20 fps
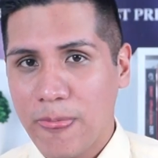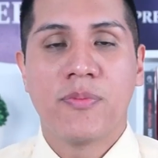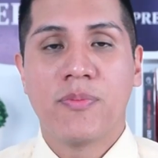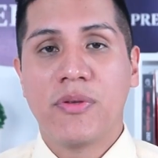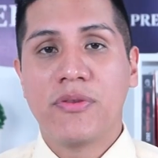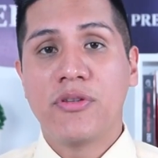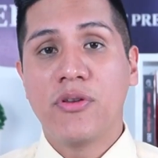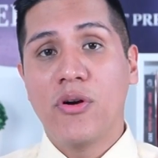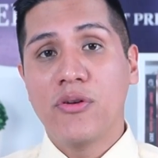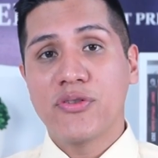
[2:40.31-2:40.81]

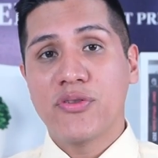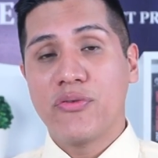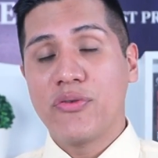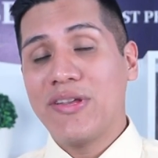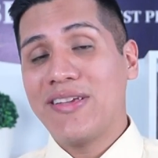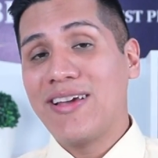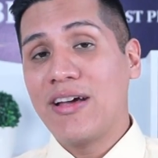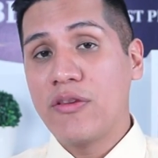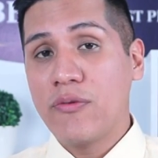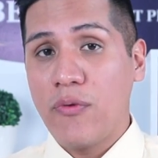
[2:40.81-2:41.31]
But those are the
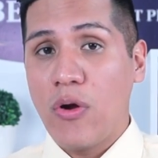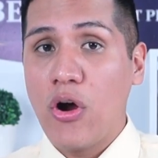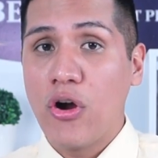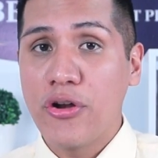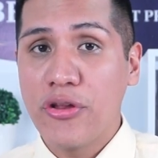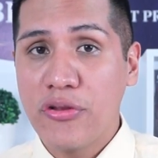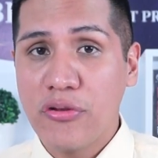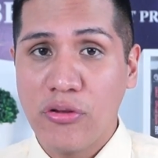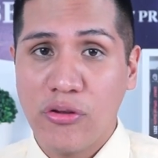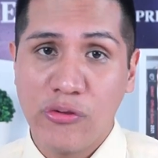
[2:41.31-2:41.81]
kind of
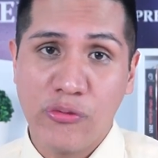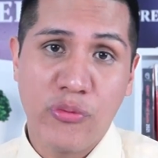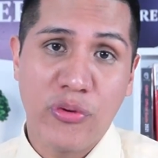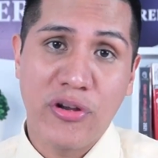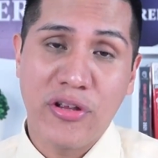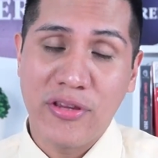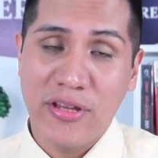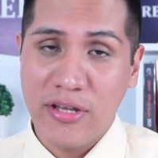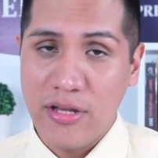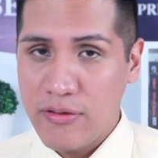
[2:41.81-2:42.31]
articles you're
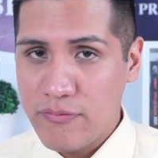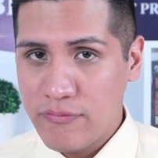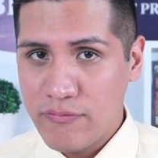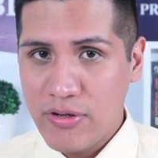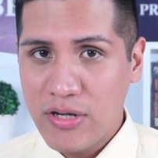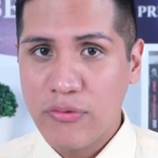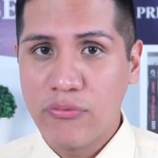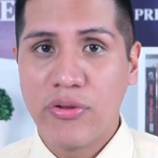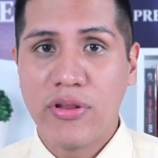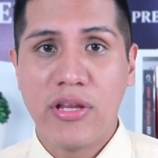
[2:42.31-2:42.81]
going to get,
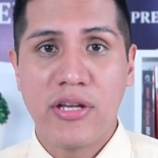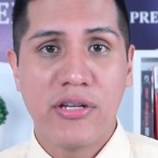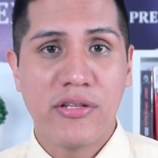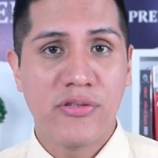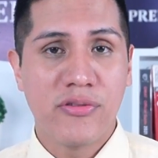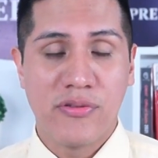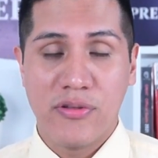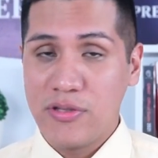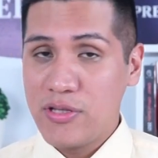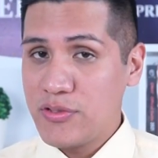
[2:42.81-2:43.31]
right? Related
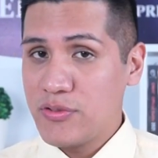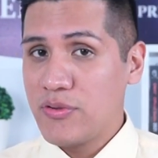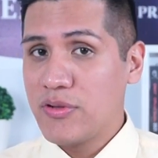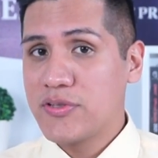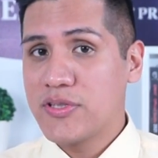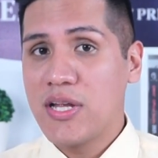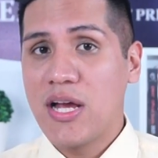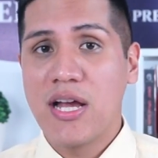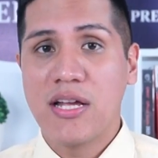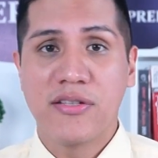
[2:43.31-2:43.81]
to the natural
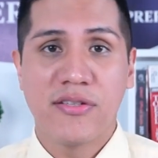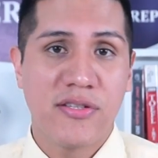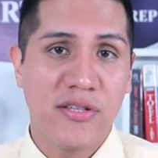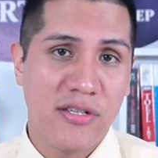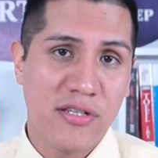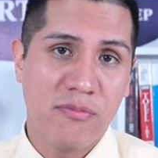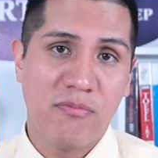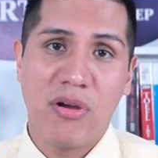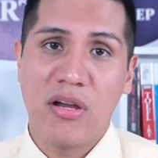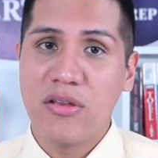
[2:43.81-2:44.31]

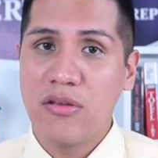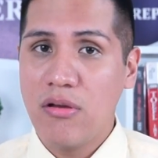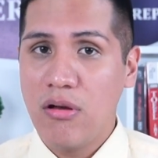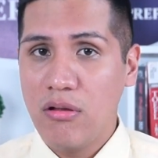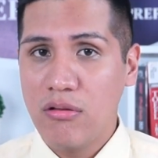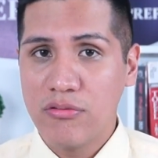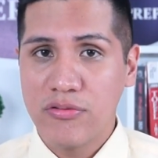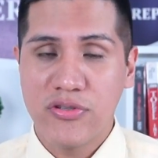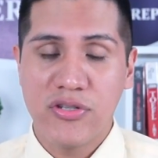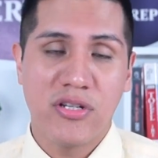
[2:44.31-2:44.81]
sciences,
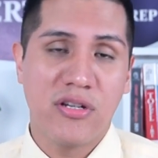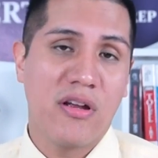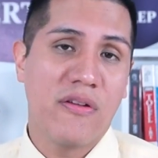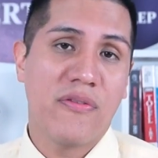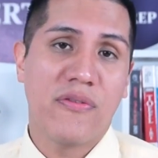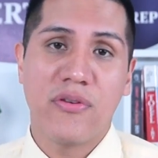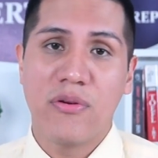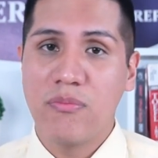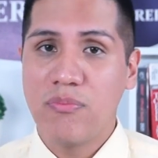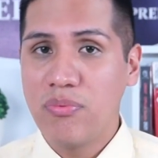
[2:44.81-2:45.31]
biology,
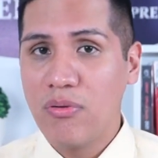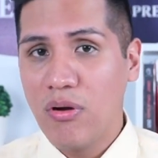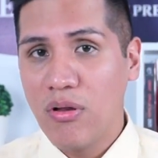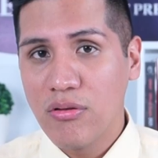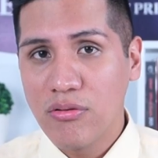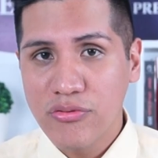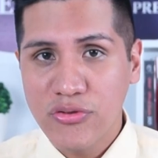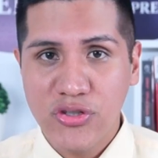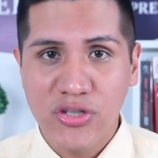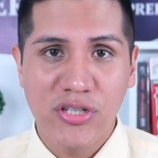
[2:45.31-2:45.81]

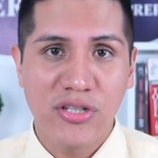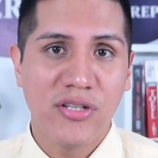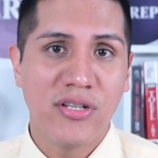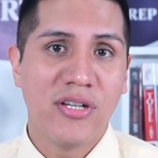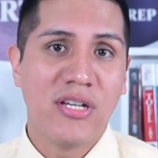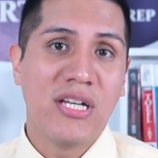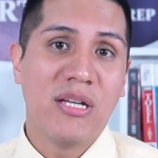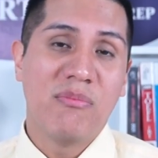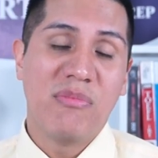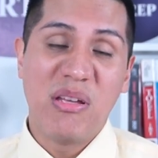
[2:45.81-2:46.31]
anthropology,
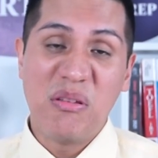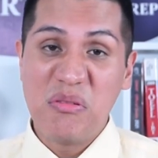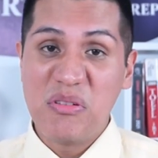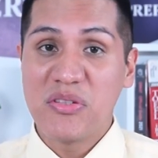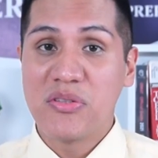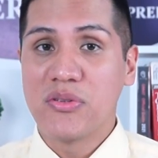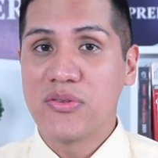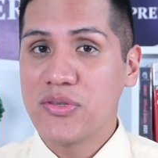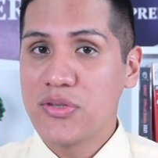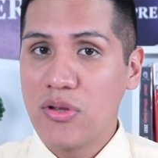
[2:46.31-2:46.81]
maybe
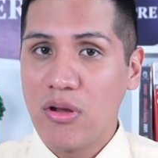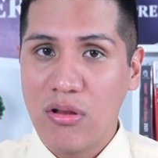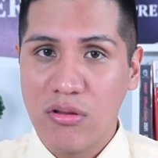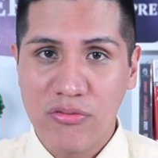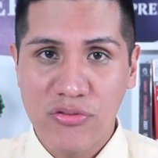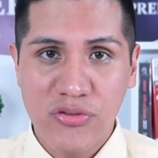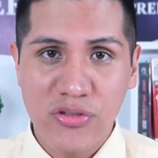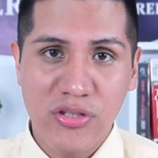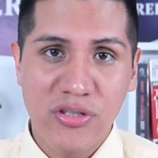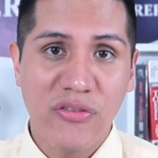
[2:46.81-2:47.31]

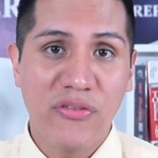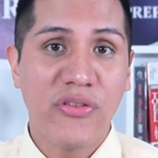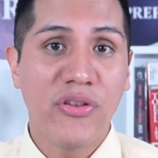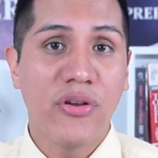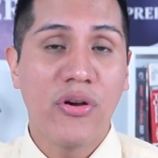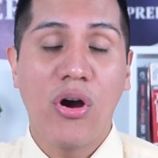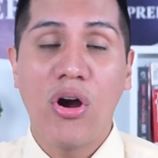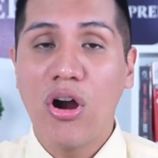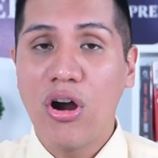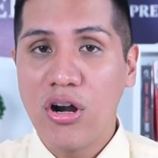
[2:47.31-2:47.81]
sociology,
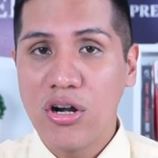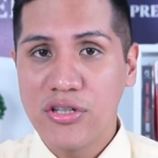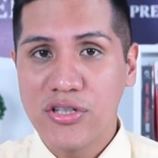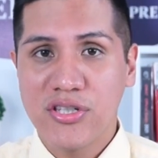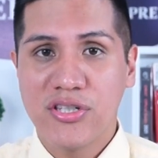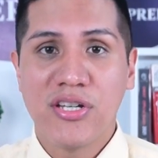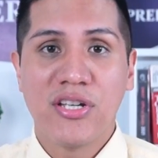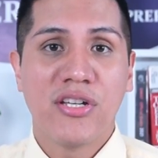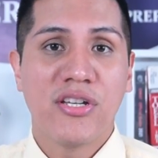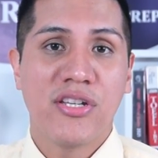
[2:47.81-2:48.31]
the
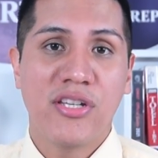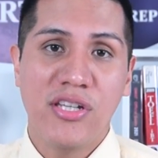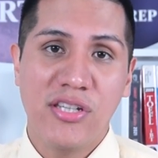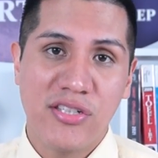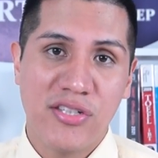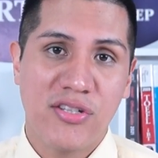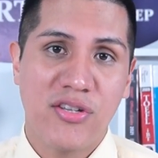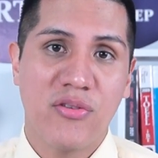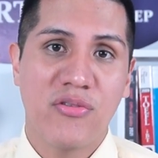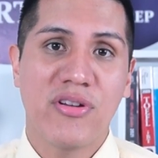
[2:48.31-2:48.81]
arts,
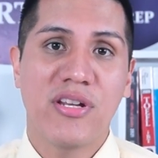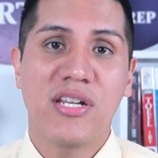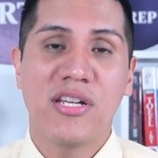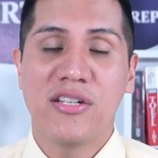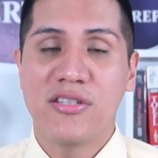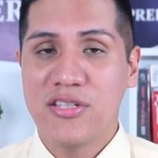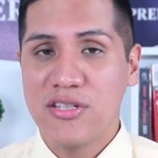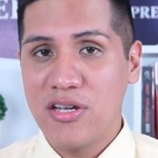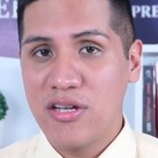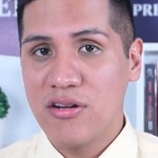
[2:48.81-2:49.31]
history,
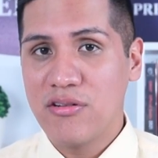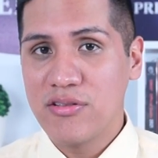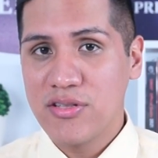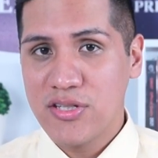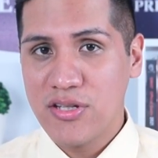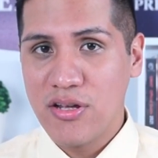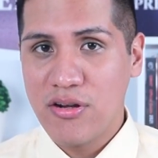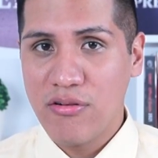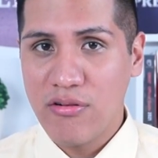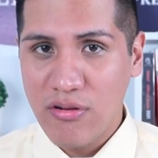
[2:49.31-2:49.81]
etc.,
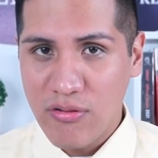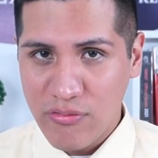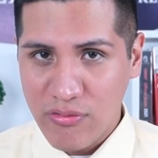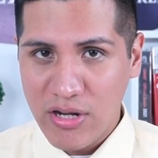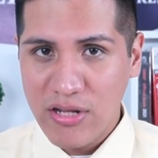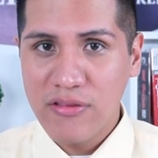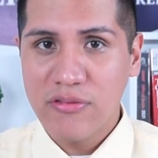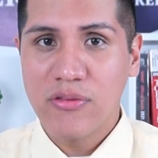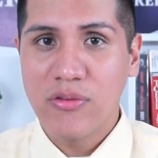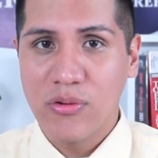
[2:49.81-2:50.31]
etc.,
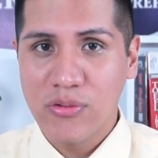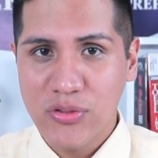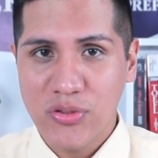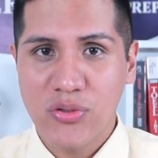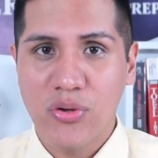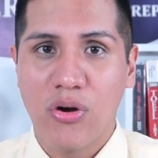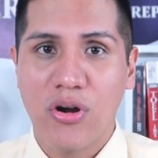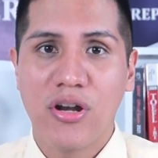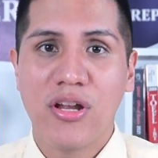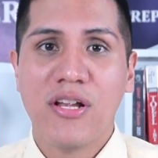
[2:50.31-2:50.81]
right? Those
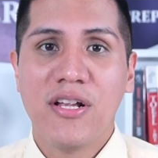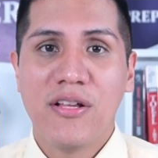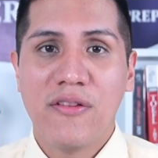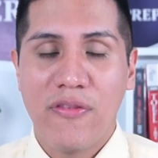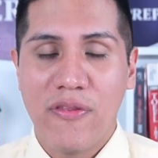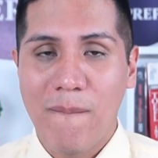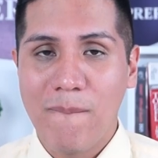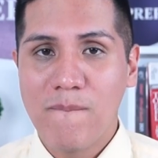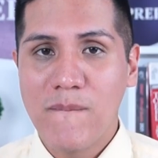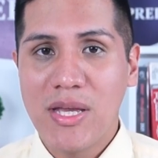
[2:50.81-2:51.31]
are
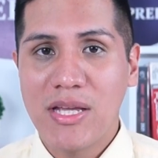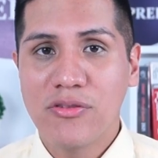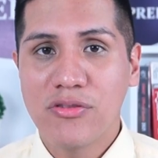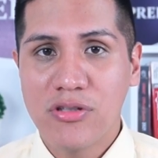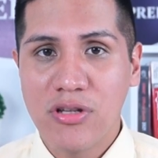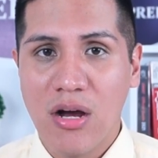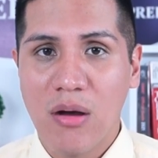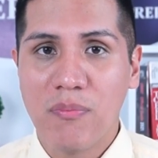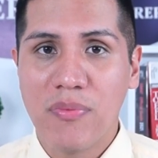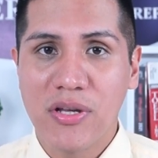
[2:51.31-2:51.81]
the main
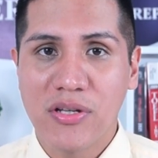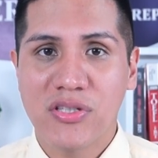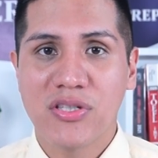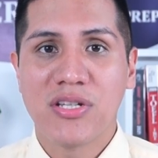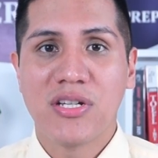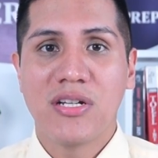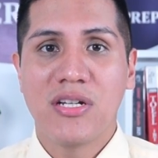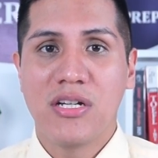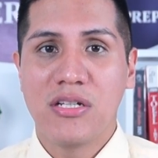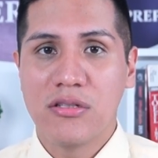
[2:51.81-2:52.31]

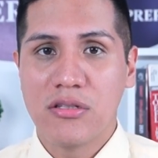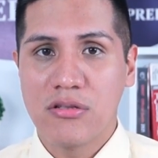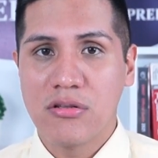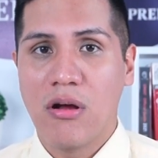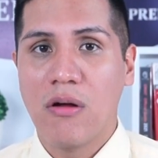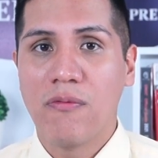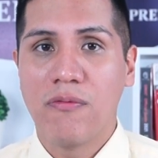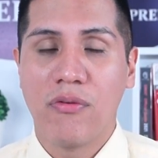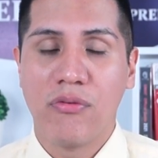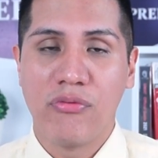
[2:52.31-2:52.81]
topics in the
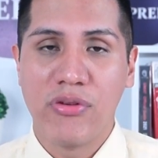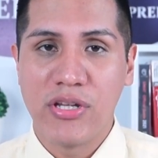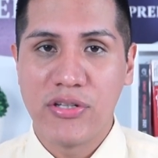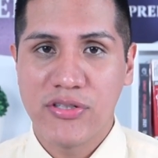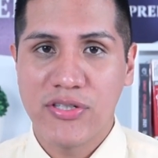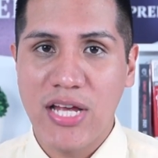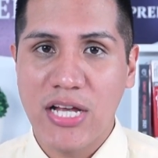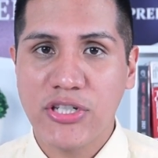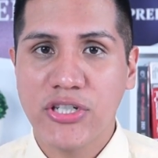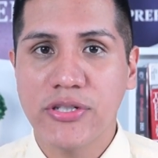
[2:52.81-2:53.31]
TOEFL reading
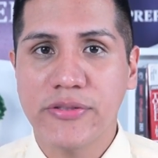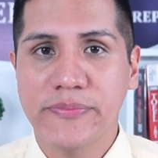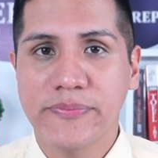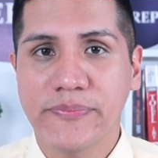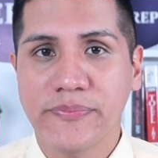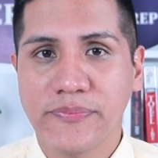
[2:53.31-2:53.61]
section.